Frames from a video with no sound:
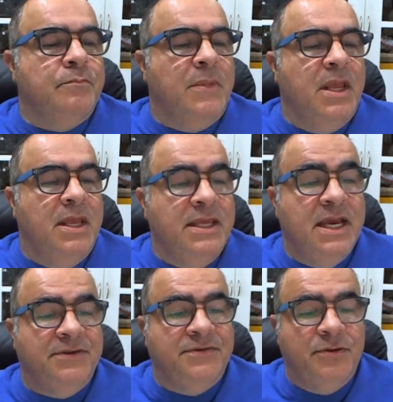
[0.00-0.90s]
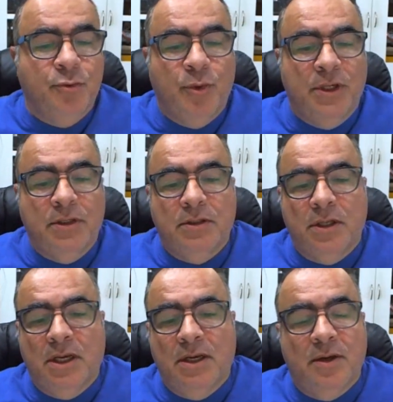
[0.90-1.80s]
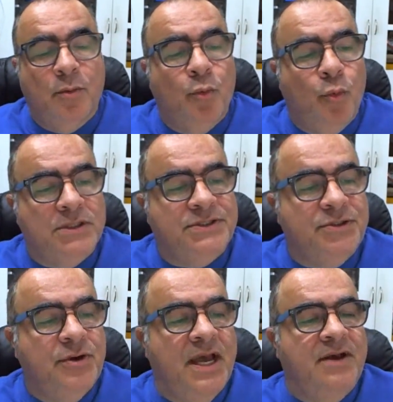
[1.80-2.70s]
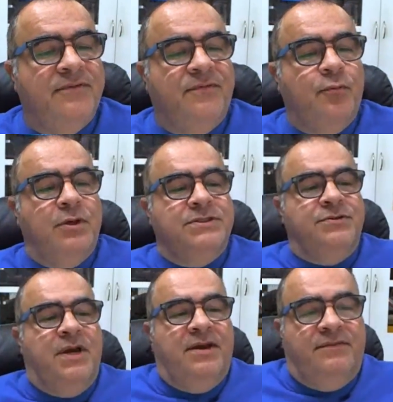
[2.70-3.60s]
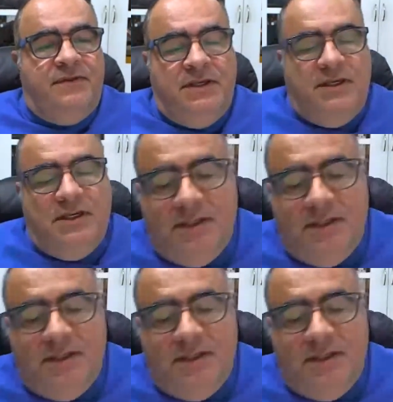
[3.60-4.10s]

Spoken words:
Yes, you will. Once you have the